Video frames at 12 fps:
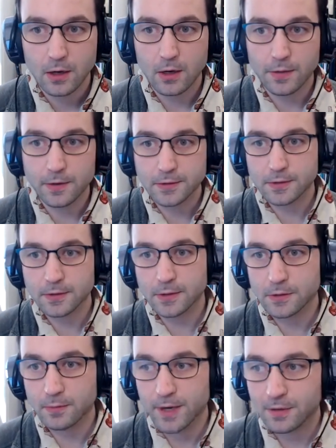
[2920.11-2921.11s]
on those students
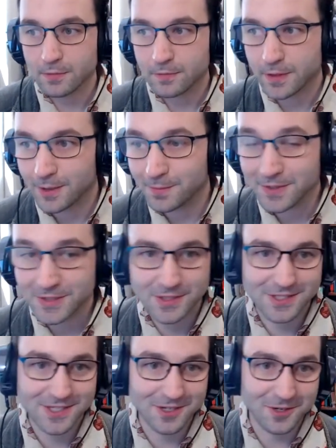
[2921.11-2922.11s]
who might have uh, been
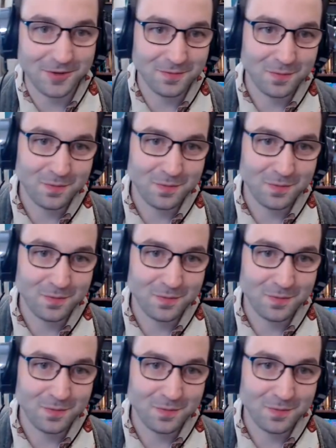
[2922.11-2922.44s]
you know